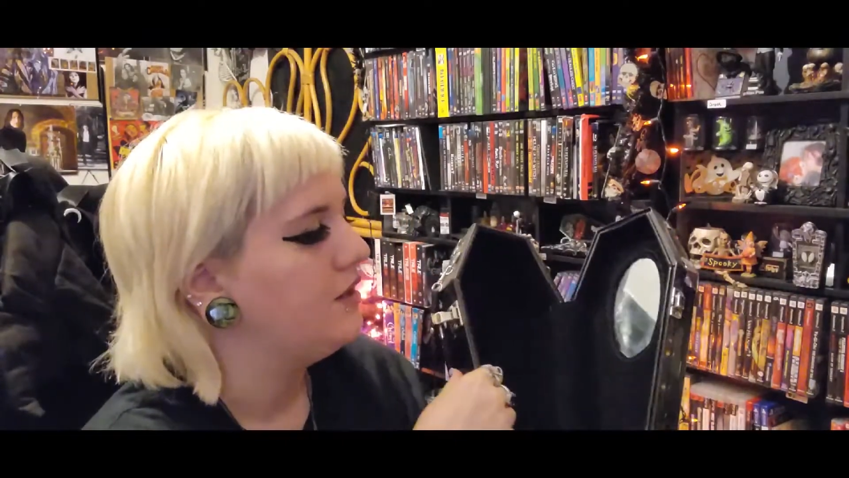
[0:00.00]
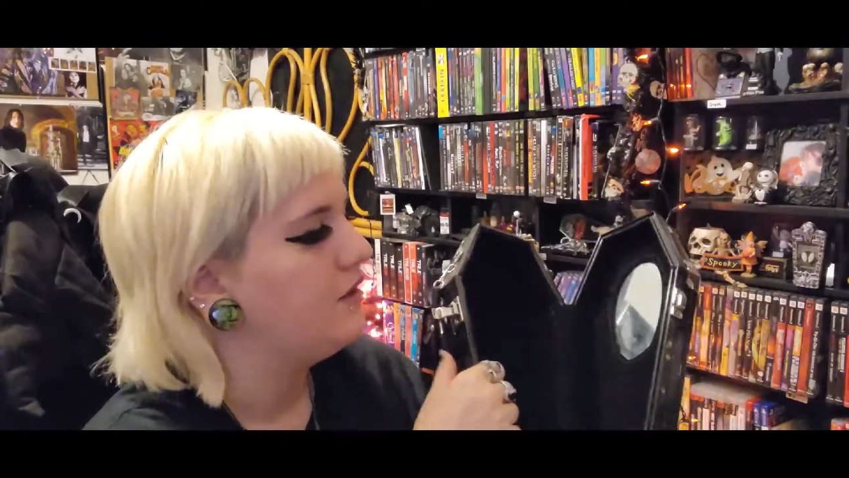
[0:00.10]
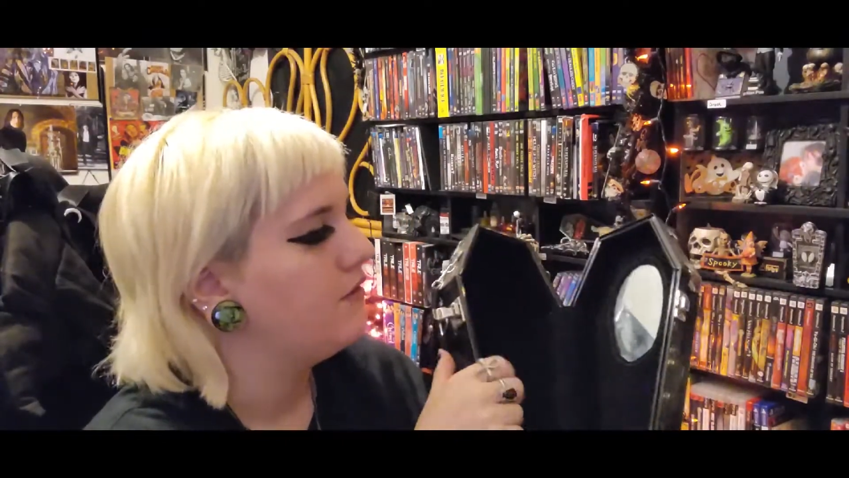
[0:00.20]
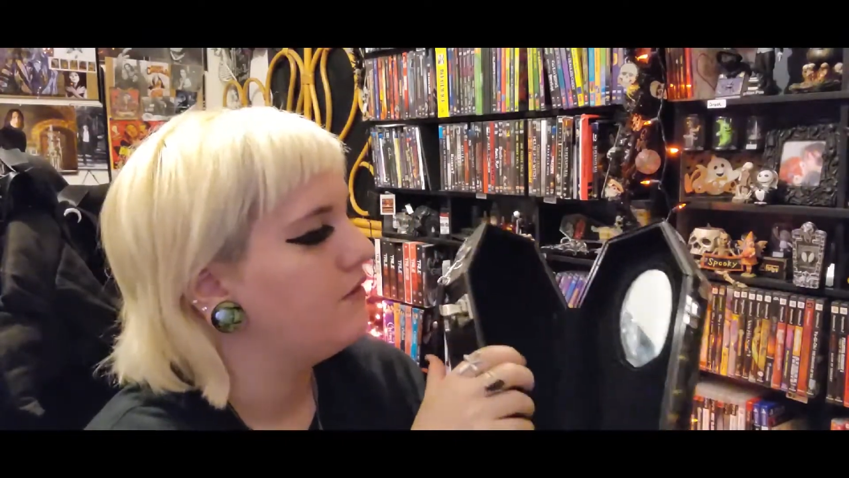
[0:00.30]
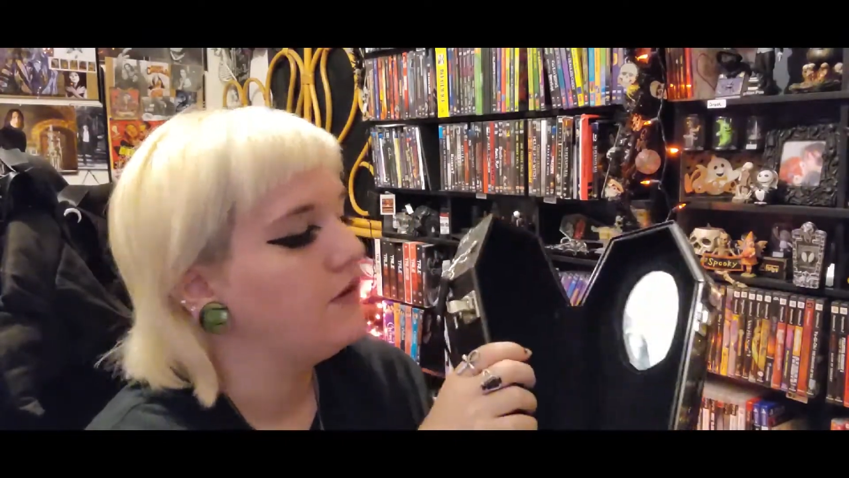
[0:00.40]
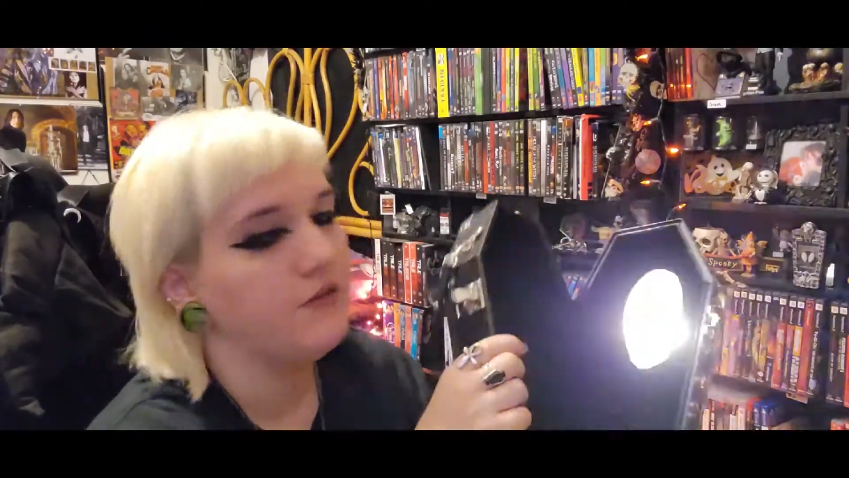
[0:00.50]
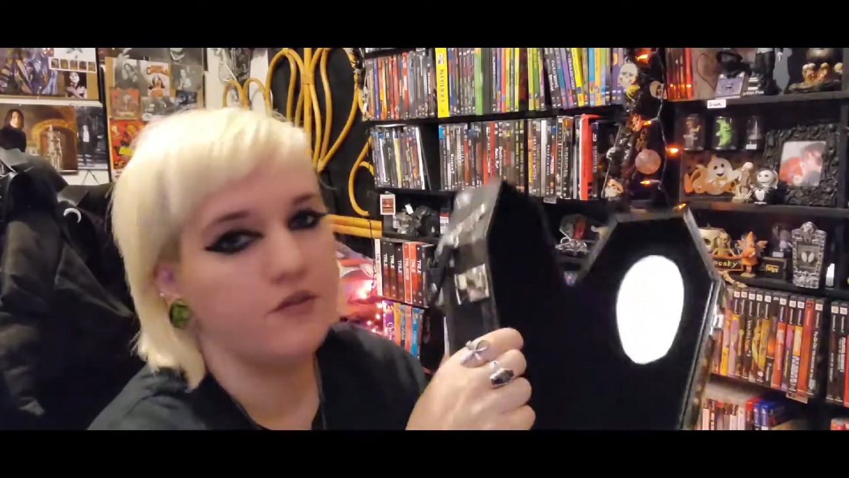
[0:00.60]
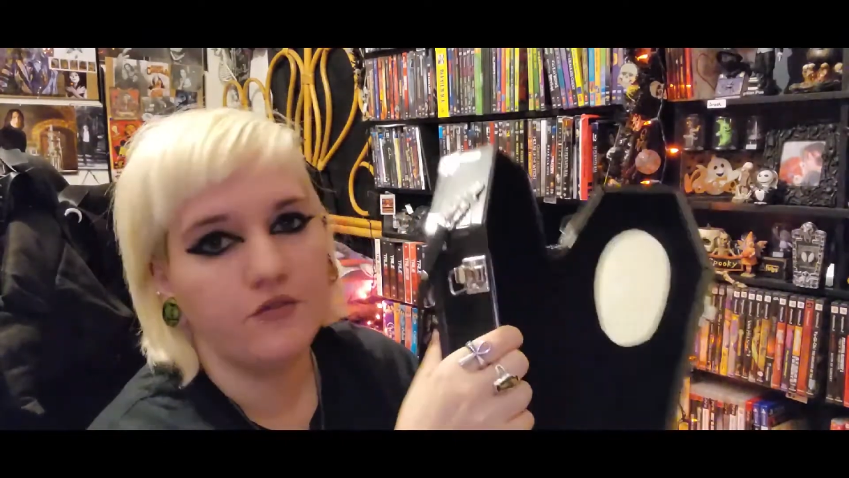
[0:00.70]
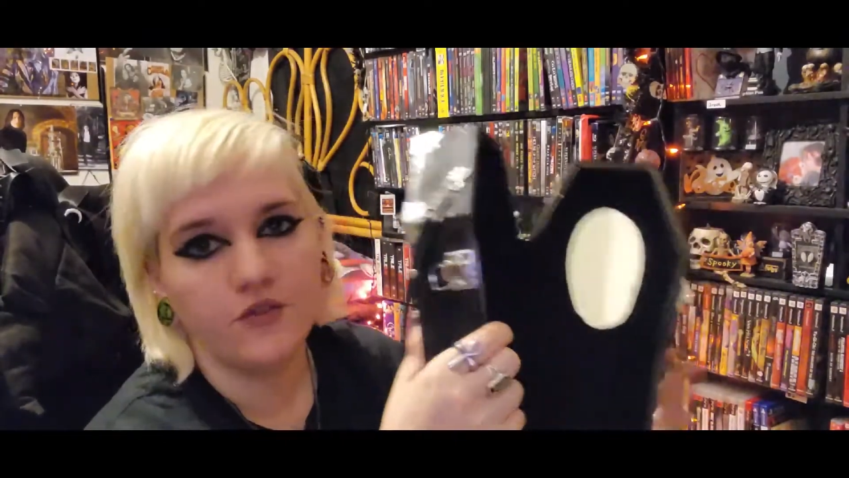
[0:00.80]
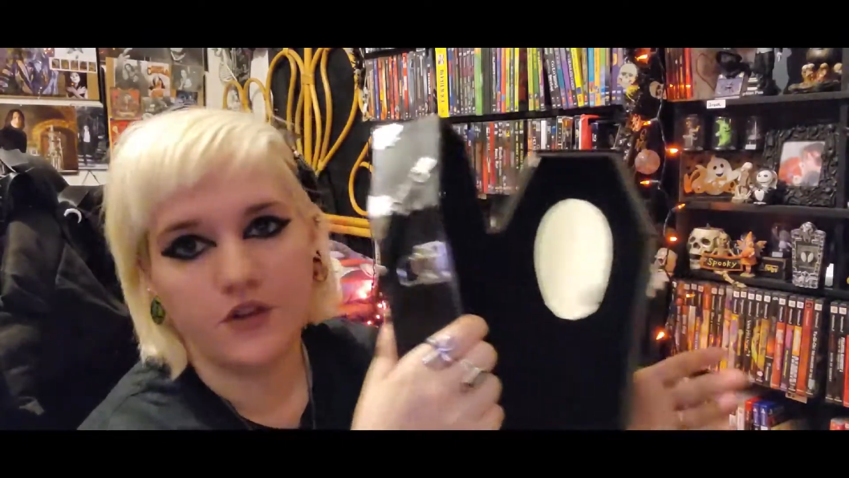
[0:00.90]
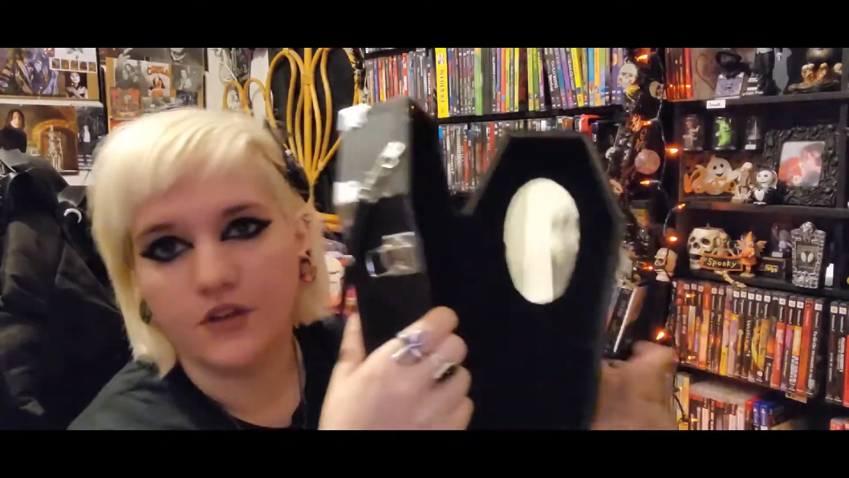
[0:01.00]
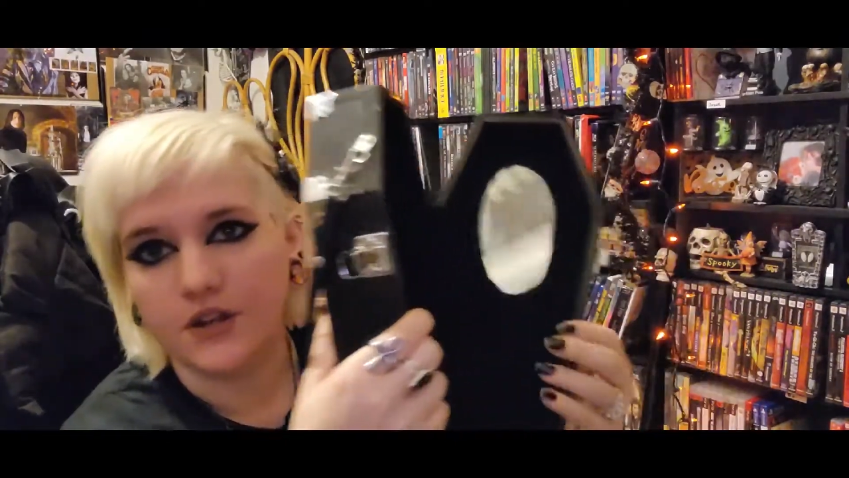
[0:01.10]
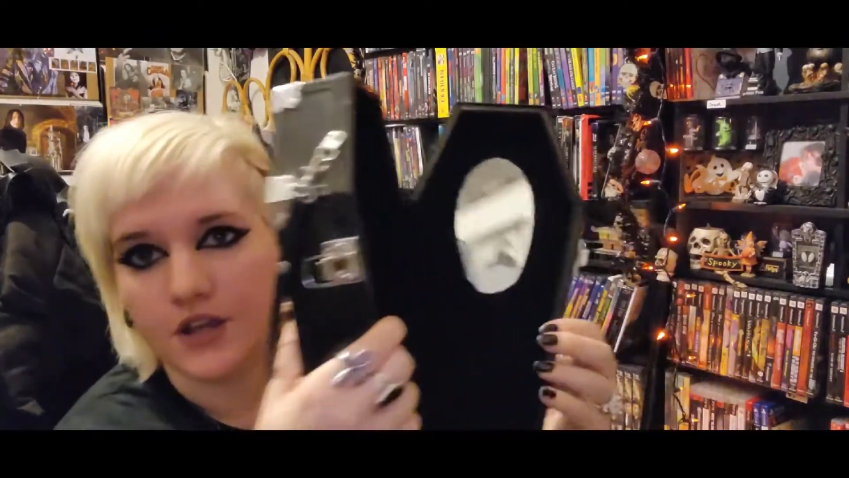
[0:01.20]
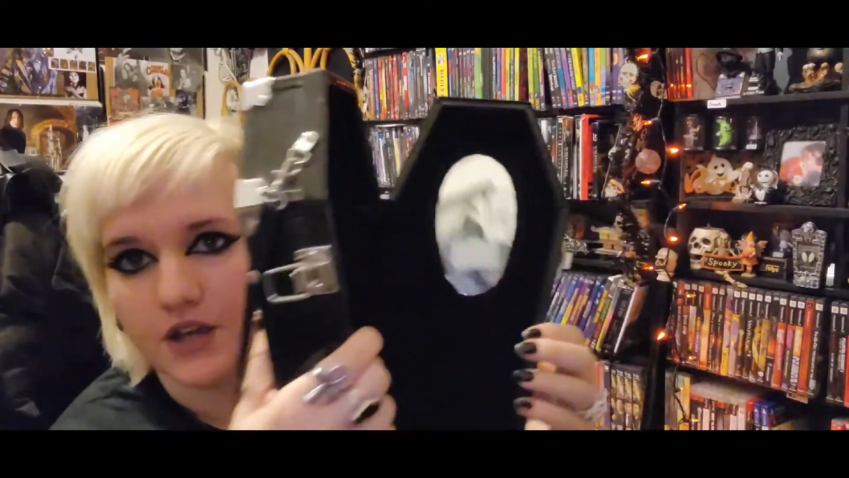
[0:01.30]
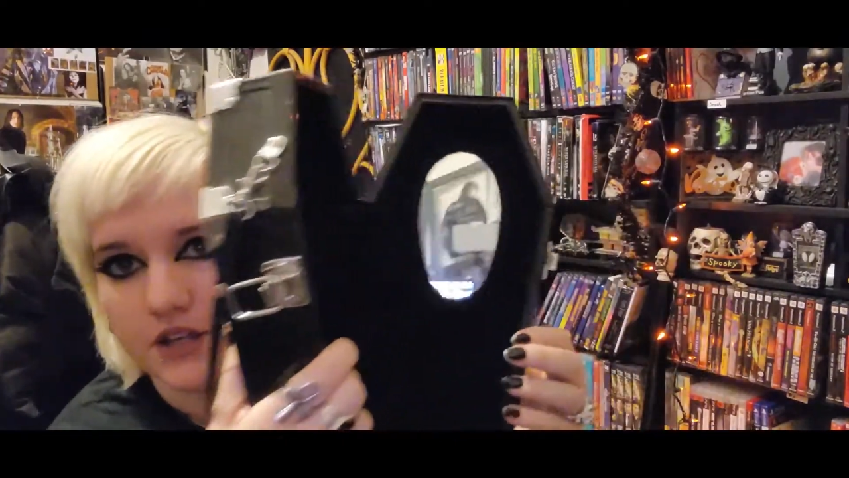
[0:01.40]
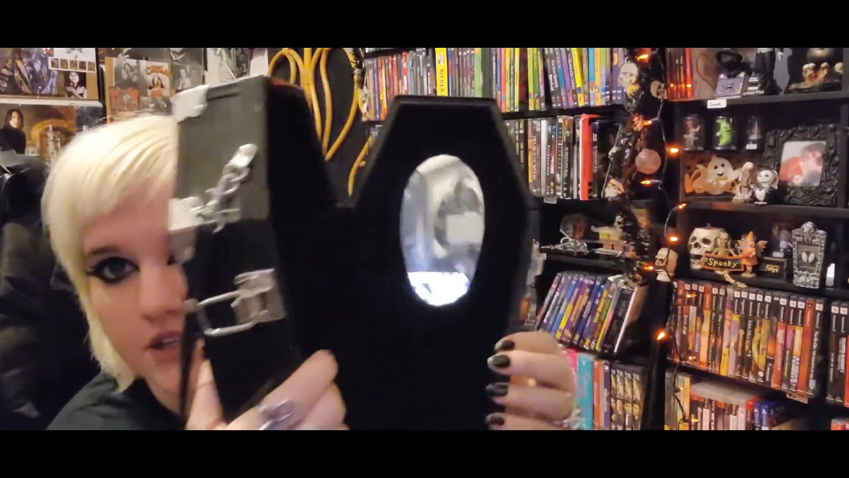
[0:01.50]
velvet fill and it has